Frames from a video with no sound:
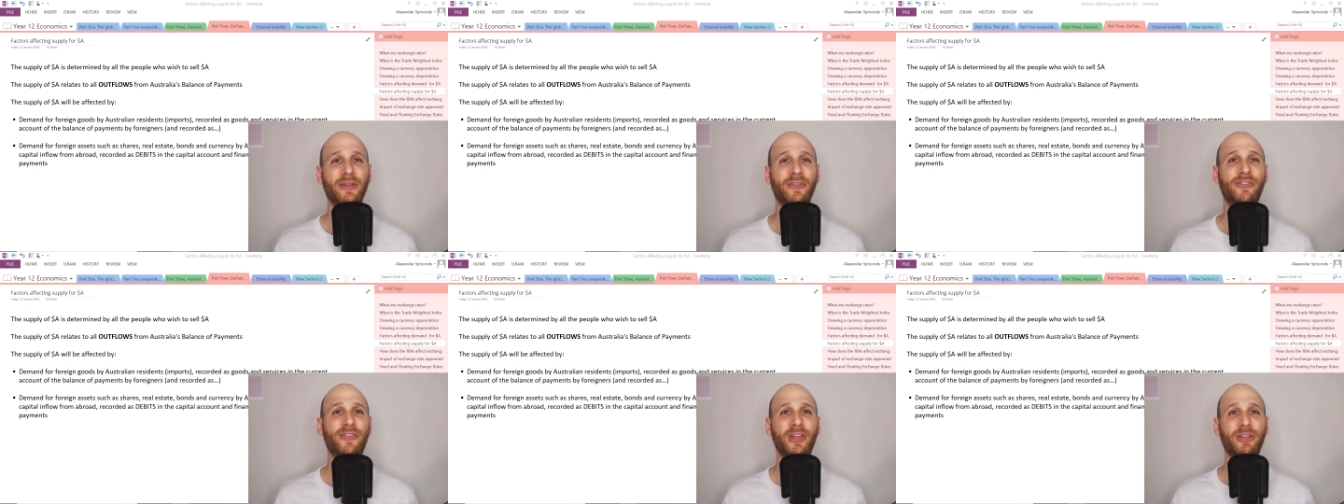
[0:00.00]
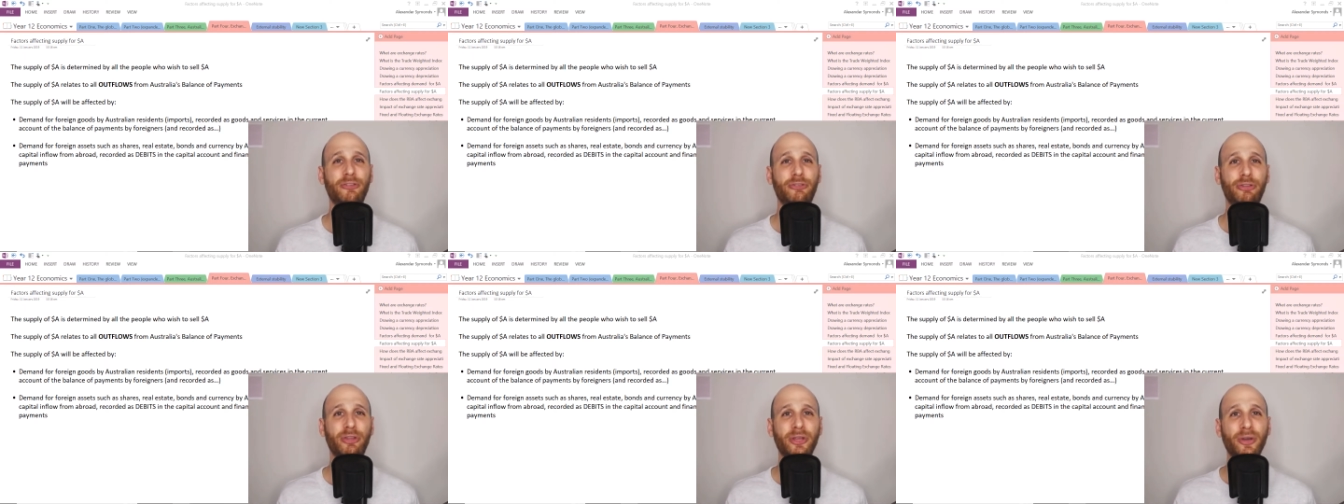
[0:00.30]

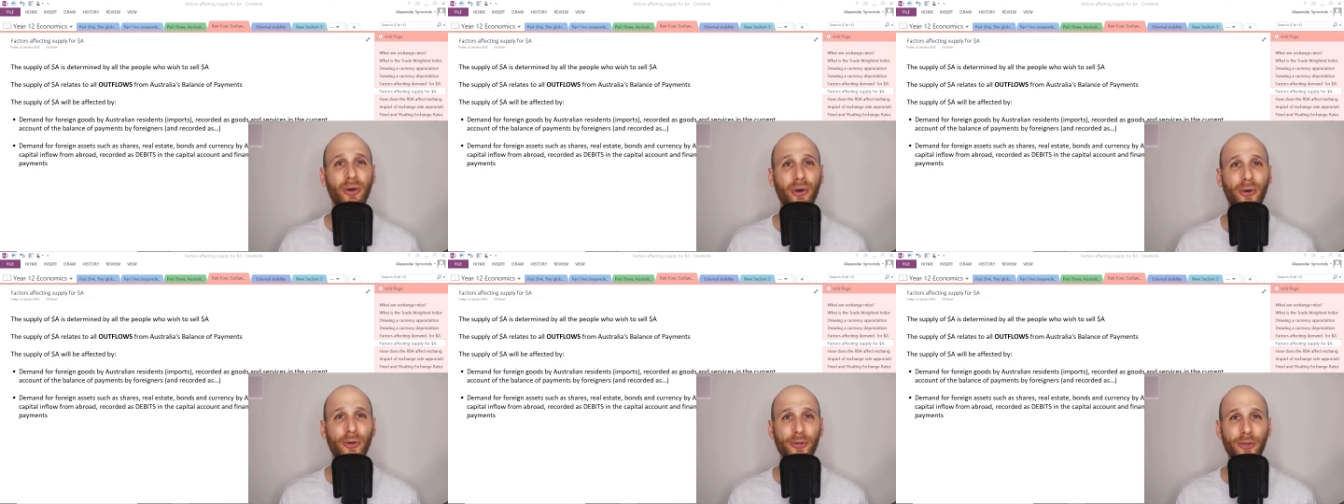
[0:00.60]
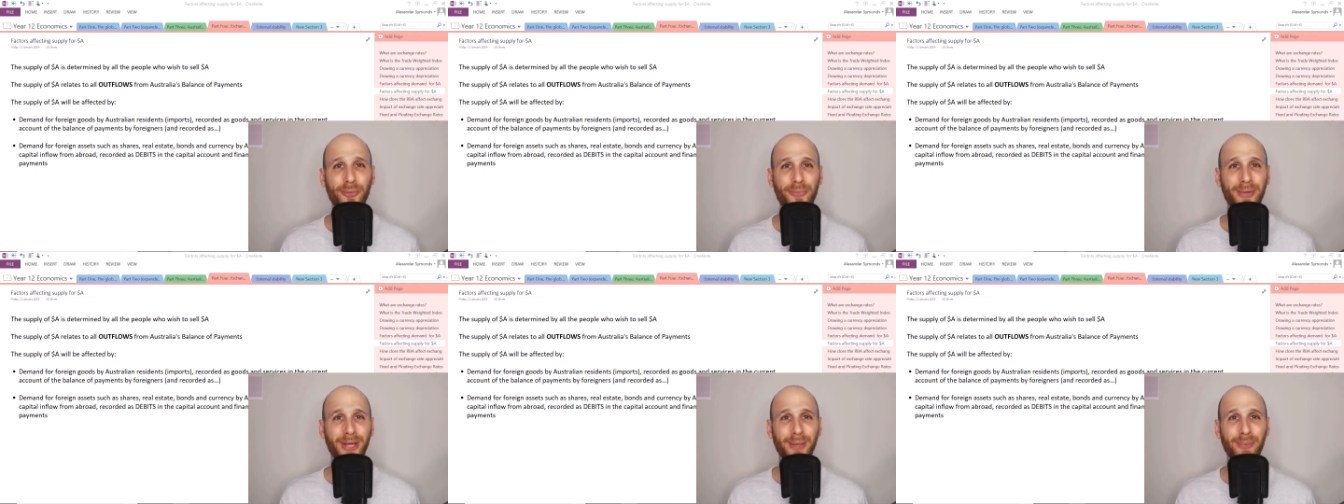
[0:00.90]
essentially all
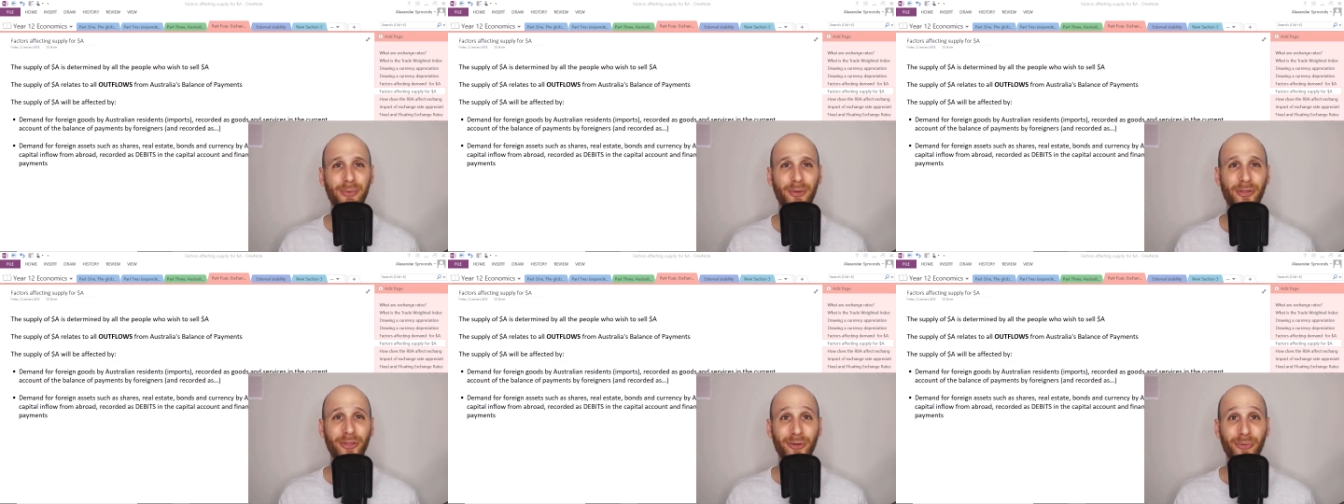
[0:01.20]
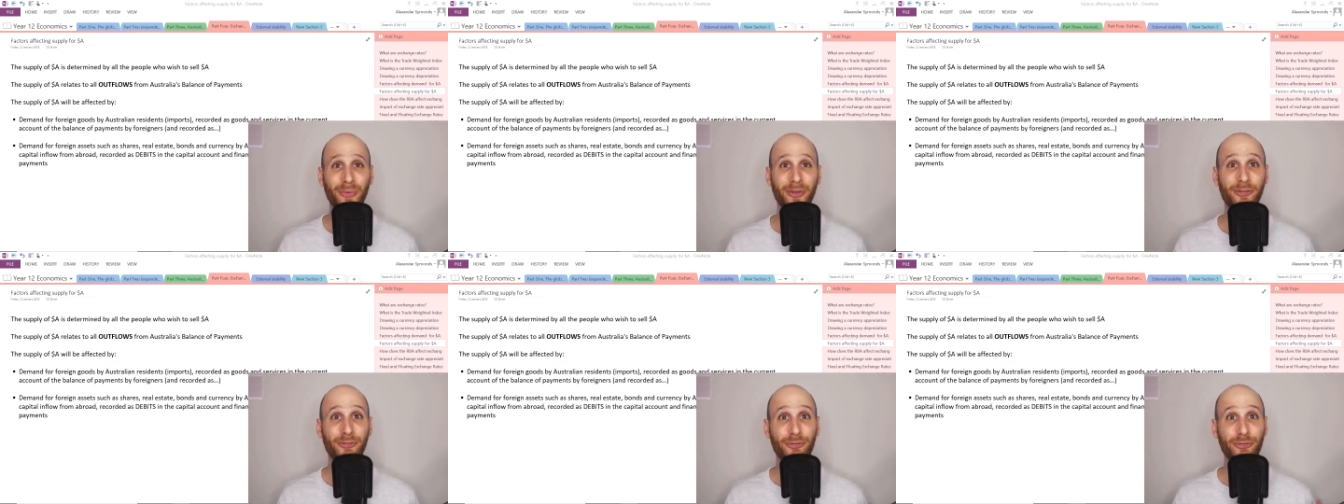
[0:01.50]
the people that
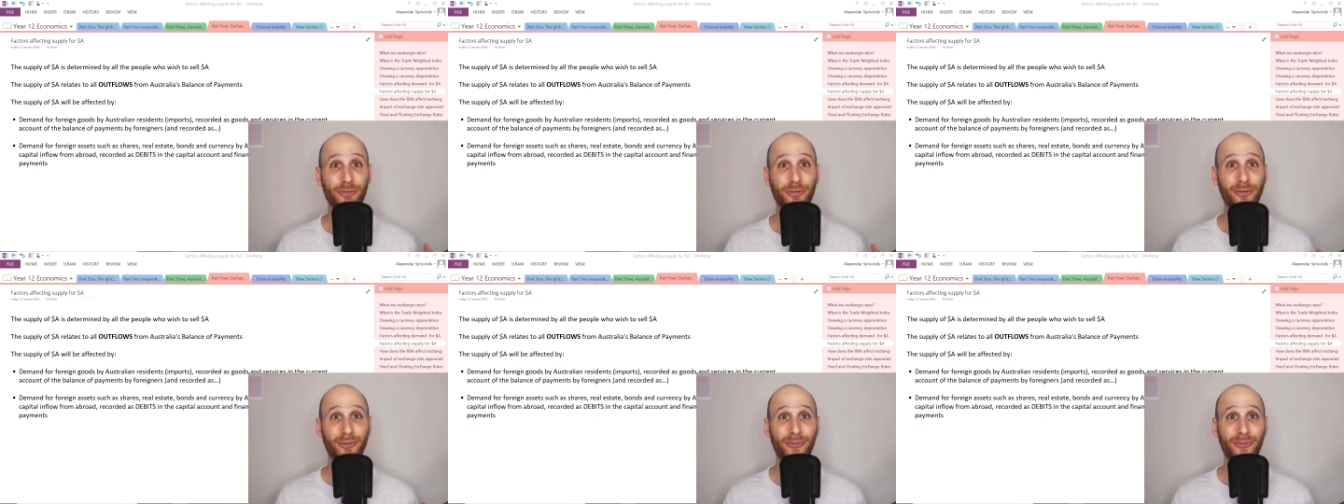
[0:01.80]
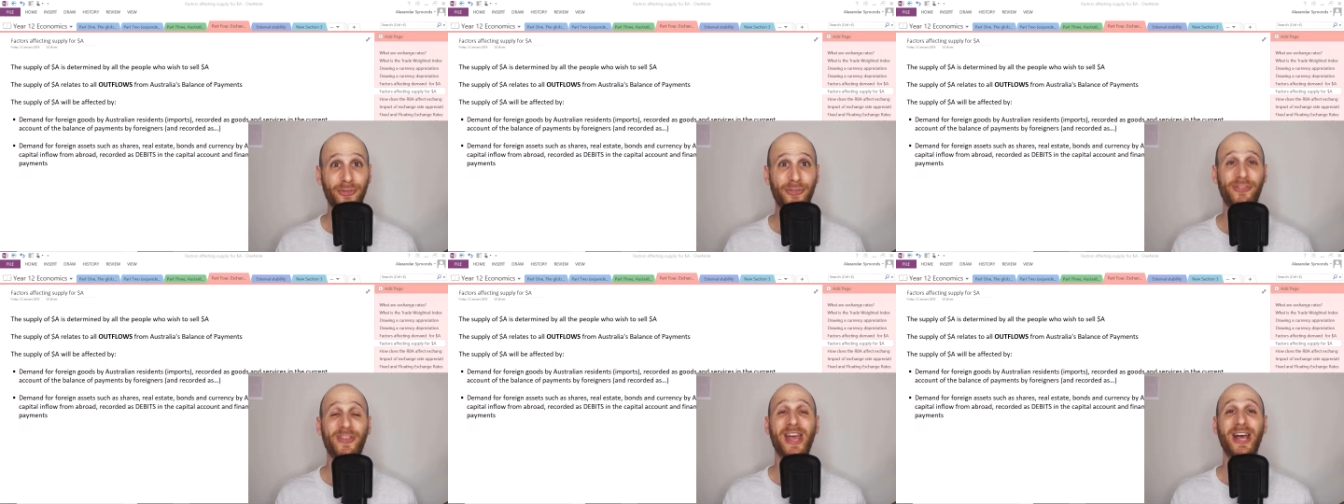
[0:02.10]
wish to
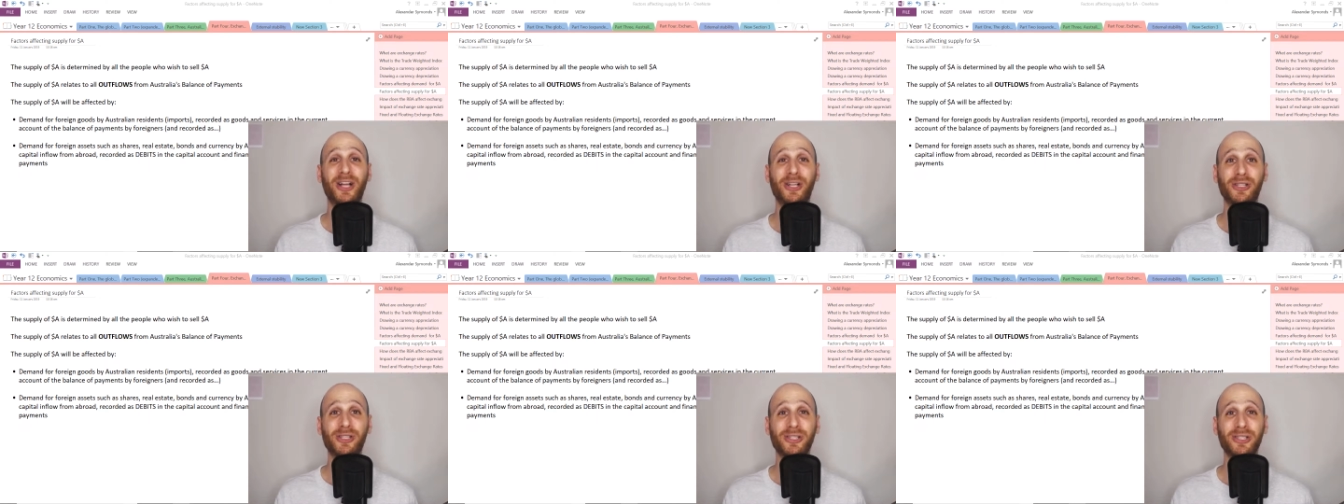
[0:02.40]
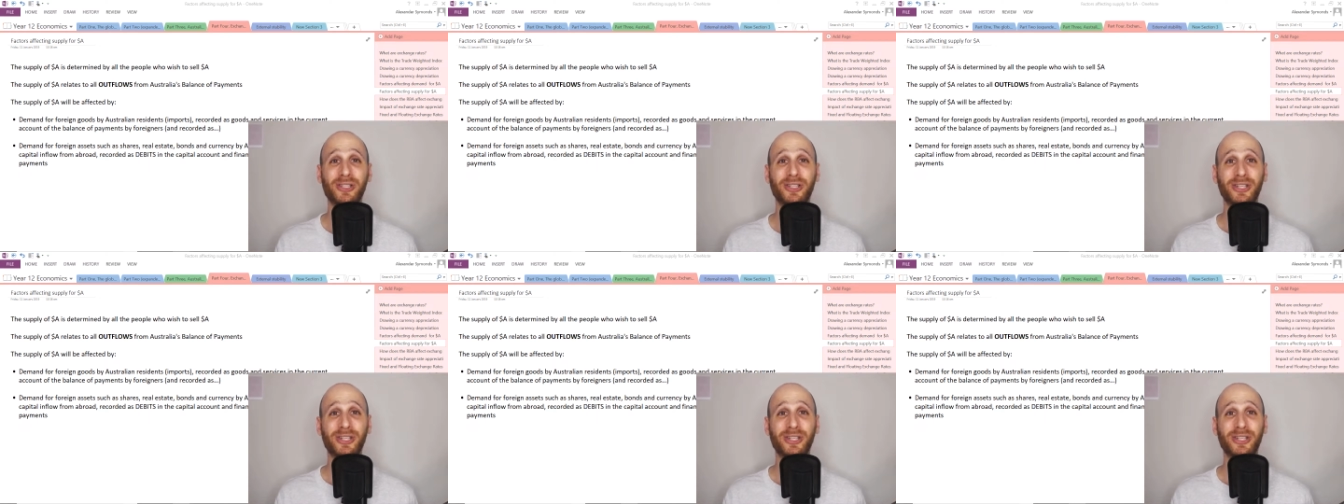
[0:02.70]
sell,